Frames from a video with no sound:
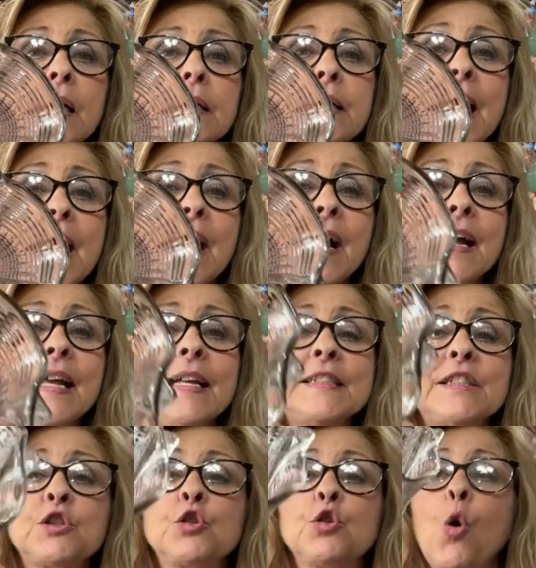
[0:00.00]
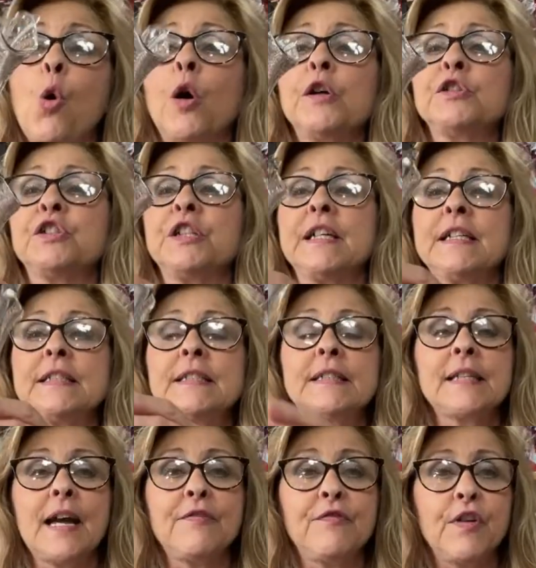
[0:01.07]
Yeah, it's
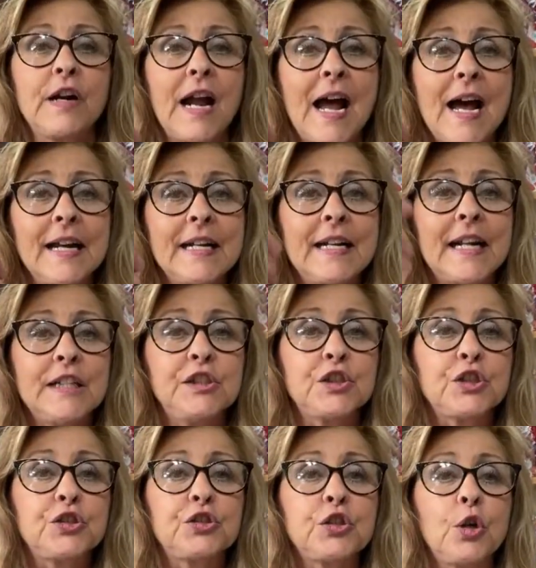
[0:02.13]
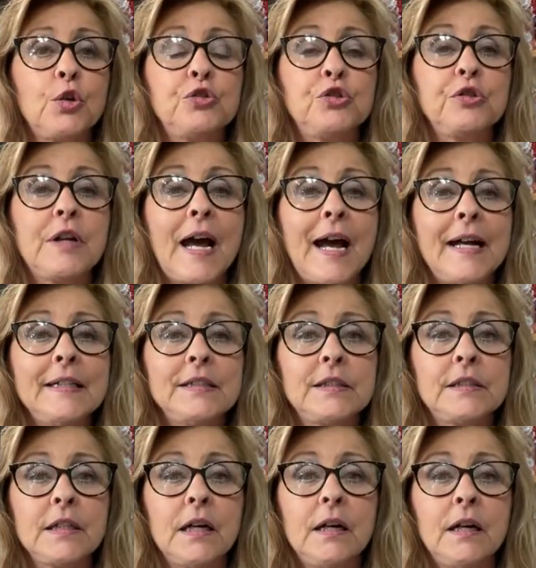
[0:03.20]
gorgeous. I forgot, and I just showed you
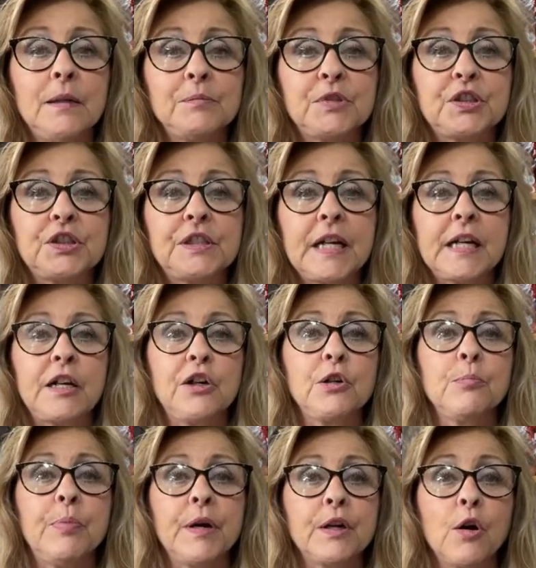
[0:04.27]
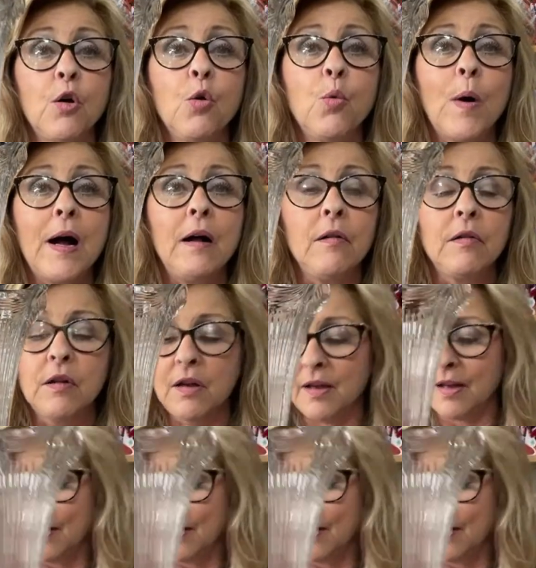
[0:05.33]
guys the um, sticker, but oh well.